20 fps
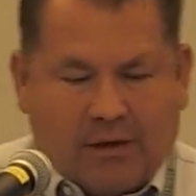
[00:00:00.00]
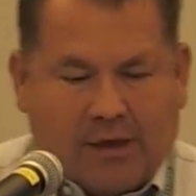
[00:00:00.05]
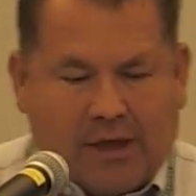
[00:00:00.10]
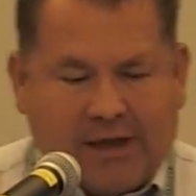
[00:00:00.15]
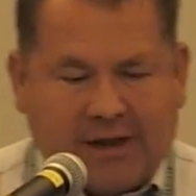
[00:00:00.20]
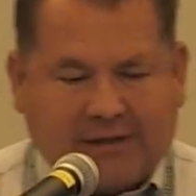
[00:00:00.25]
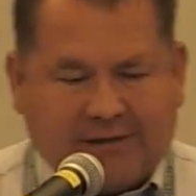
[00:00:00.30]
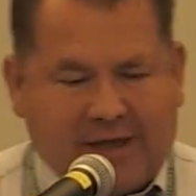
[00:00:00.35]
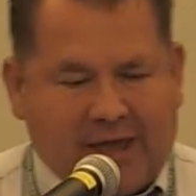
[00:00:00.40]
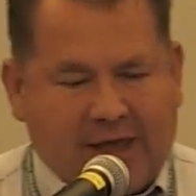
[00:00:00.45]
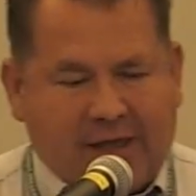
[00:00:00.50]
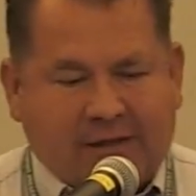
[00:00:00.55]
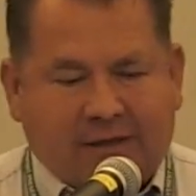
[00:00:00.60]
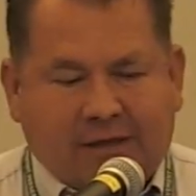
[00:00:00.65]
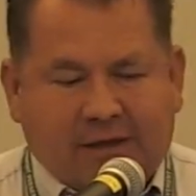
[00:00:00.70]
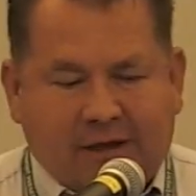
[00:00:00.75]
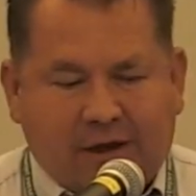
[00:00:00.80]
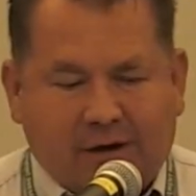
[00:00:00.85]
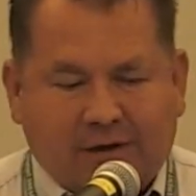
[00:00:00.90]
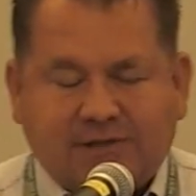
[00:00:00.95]
And
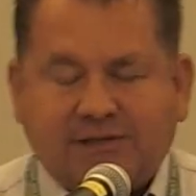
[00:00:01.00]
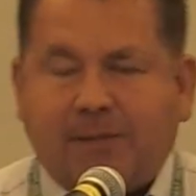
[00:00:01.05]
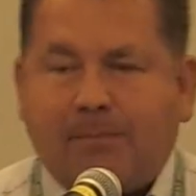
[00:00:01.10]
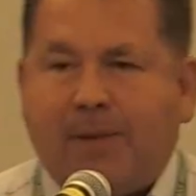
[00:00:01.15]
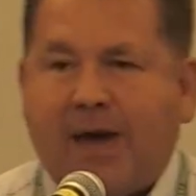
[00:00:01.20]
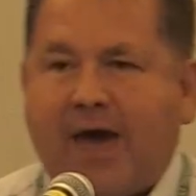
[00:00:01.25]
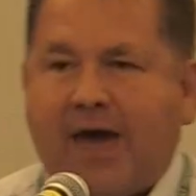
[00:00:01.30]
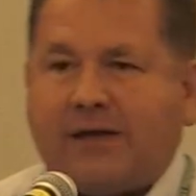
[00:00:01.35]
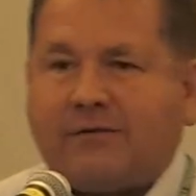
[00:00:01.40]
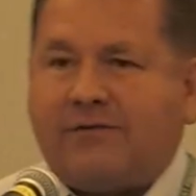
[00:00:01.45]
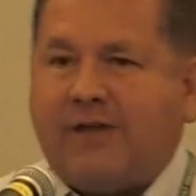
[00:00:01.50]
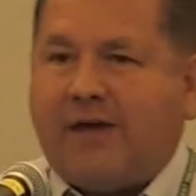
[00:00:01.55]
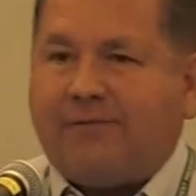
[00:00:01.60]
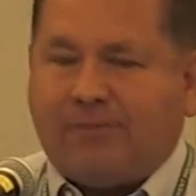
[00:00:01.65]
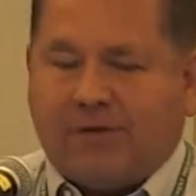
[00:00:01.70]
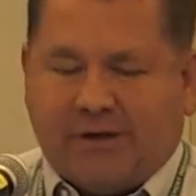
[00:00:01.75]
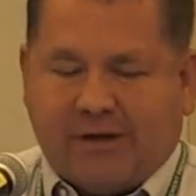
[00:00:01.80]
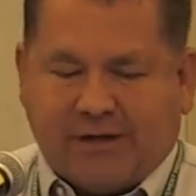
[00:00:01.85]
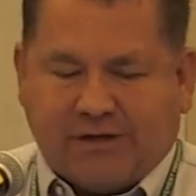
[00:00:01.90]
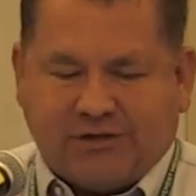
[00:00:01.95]
again, here's a packed
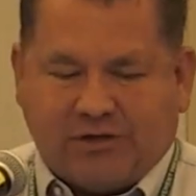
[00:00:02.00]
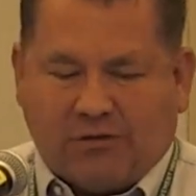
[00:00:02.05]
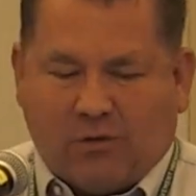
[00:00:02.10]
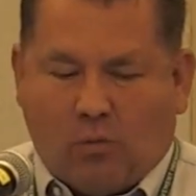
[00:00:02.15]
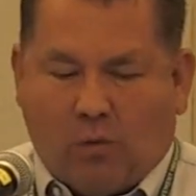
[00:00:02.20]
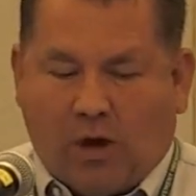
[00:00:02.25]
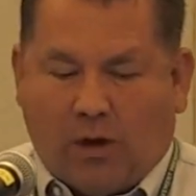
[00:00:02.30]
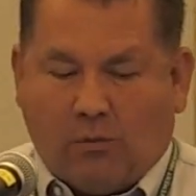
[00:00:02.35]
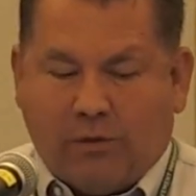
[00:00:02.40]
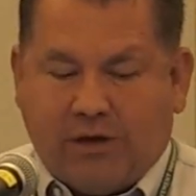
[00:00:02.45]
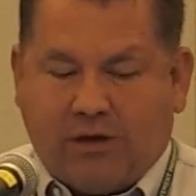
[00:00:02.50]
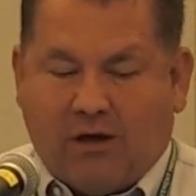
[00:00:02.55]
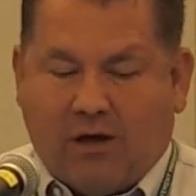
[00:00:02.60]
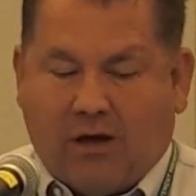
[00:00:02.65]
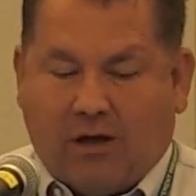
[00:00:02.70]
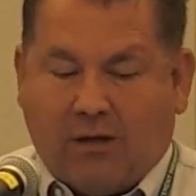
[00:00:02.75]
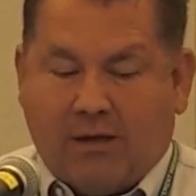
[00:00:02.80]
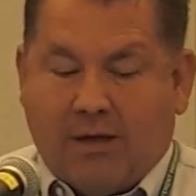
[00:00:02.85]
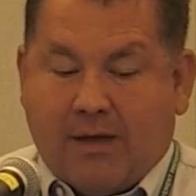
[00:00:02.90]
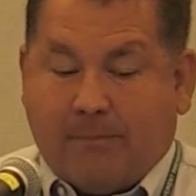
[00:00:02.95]
definition of what we
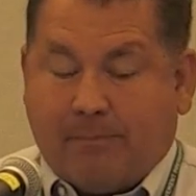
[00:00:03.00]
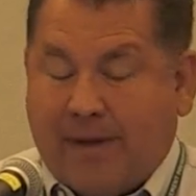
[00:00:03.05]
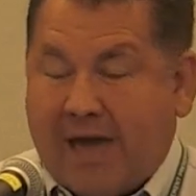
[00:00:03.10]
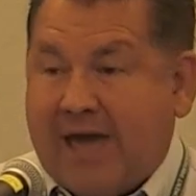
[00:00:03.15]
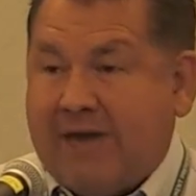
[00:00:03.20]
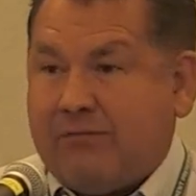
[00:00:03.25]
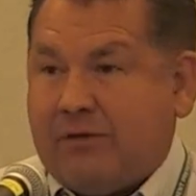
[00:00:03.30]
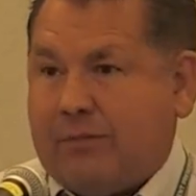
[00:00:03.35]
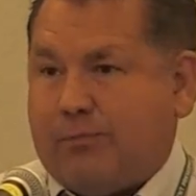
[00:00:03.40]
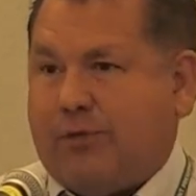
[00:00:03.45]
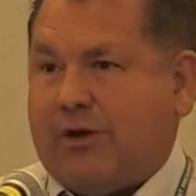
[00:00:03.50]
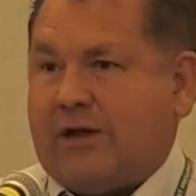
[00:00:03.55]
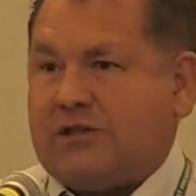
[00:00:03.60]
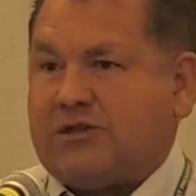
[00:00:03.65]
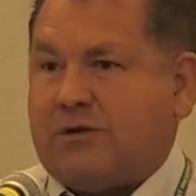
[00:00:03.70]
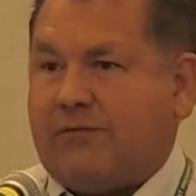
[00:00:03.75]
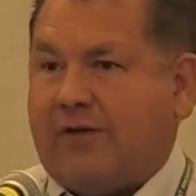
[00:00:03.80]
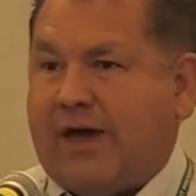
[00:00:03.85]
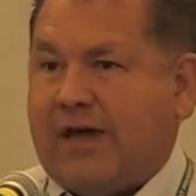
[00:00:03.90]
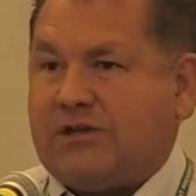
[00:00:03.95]
call pavement
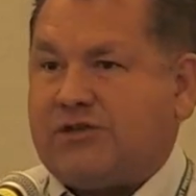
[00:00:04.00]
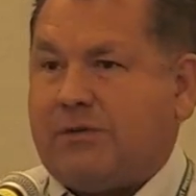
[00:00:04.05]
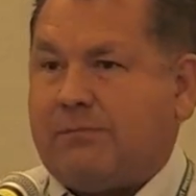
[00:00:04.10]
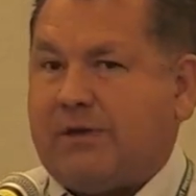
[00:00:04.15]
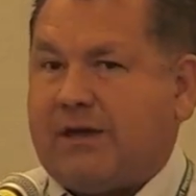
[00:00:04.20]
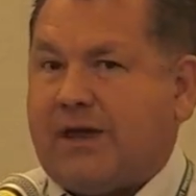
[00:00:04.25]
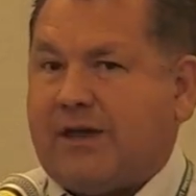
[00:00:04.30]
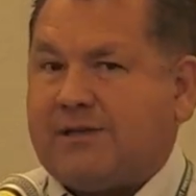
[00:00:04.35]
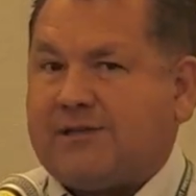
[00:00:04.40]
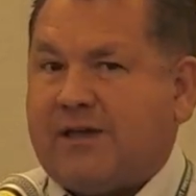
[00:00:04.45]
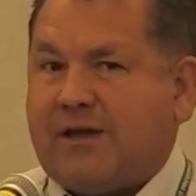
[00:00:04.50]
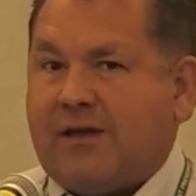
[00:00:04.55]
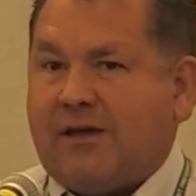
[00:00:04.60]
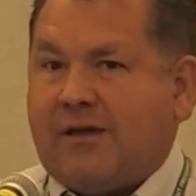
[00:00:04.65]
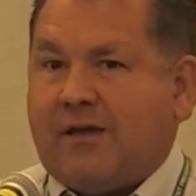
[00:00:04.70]
preservation because